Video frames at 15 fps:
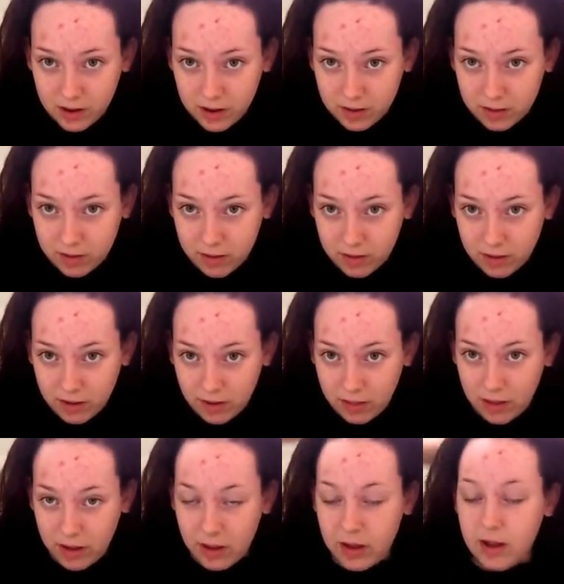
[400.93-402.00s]
just like
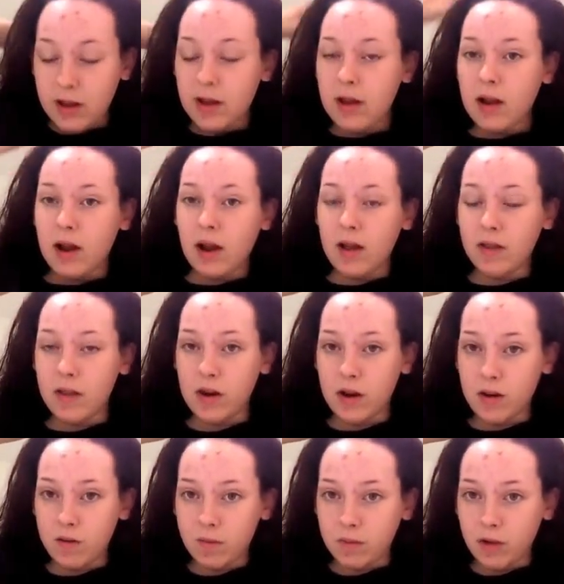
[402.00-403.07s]
that. And then
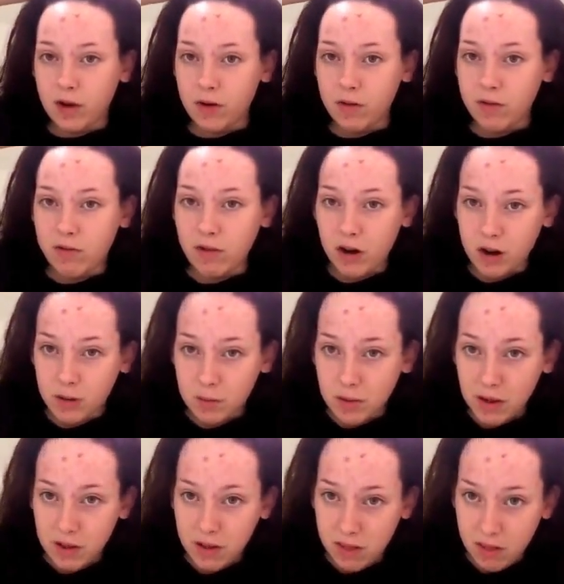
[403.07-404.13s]
I'm going to run
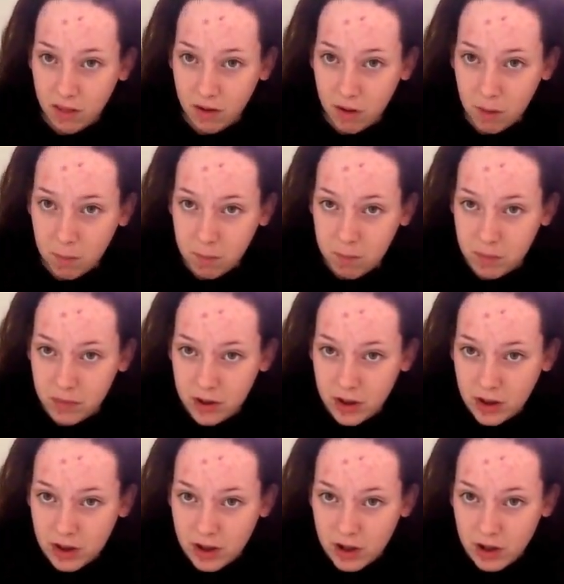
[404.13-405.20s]
my thumb
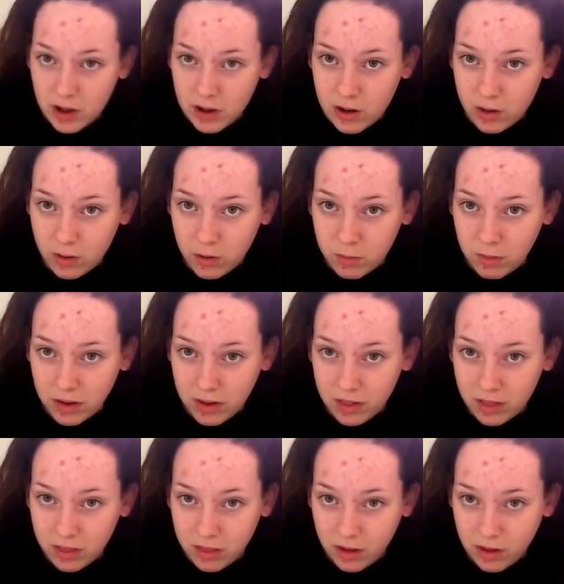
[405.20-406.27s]
along my
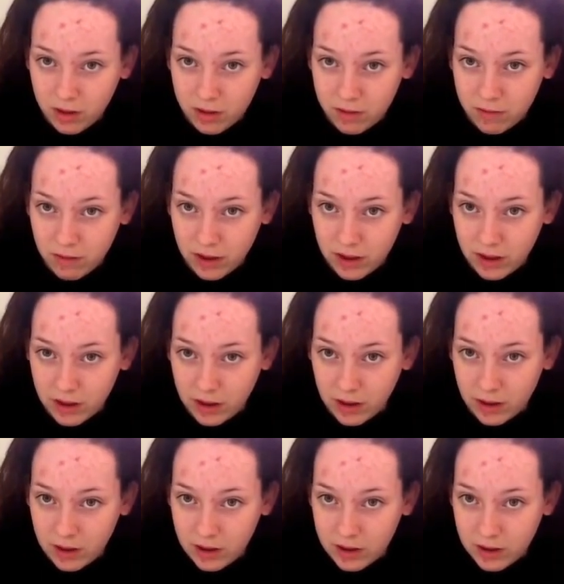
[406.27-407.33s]
third
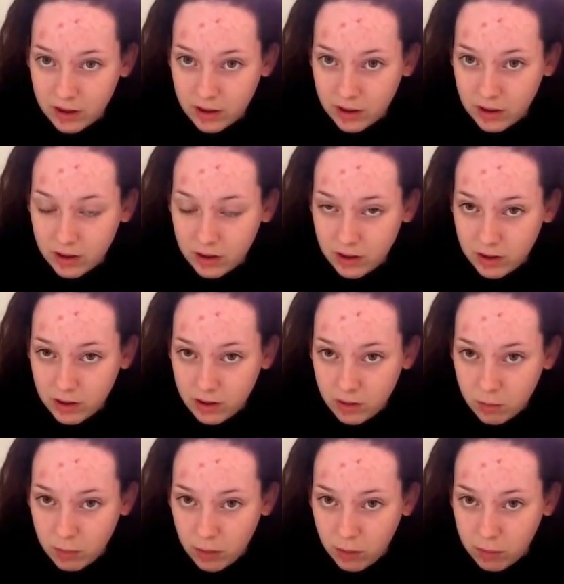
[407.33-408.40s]
finger,
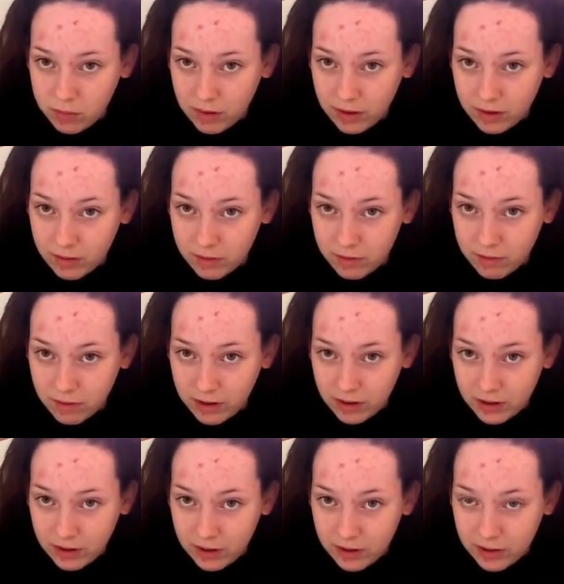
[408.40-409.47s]
well, second
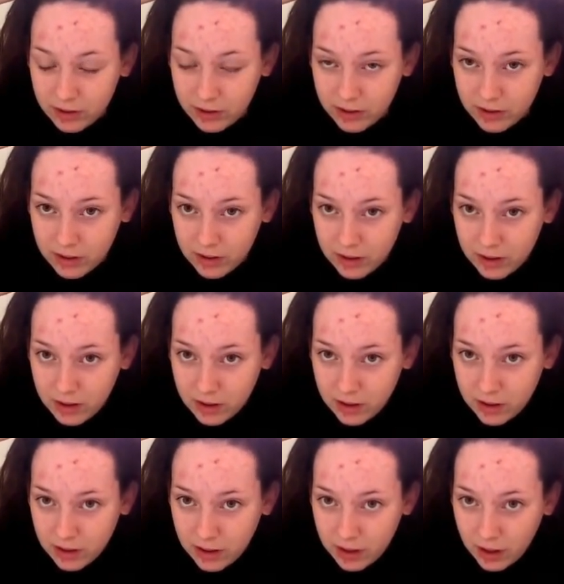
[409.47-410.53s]
finger,
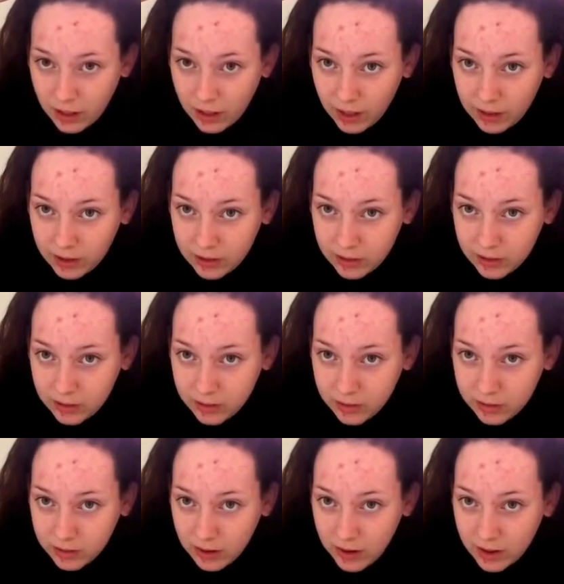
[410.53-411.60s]
and
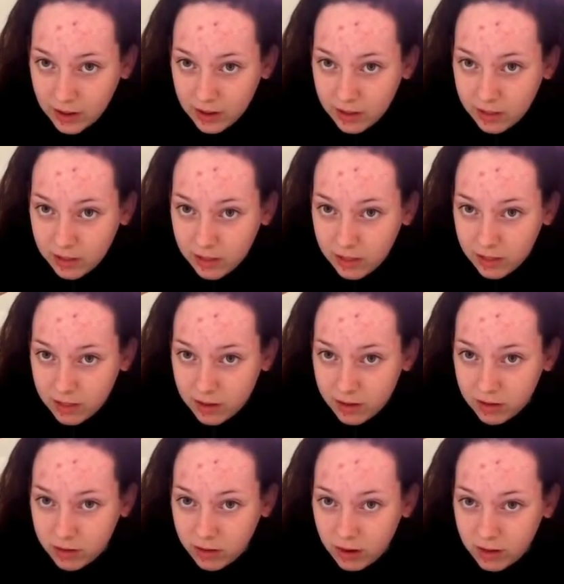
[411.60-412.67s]
take the
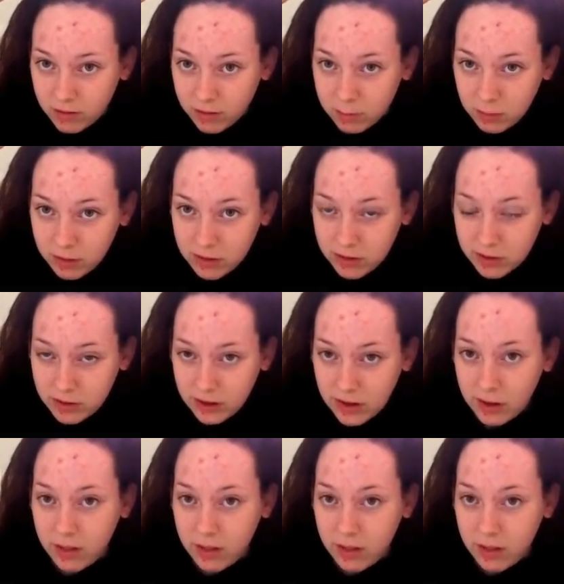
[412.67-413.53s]
strand from underneath.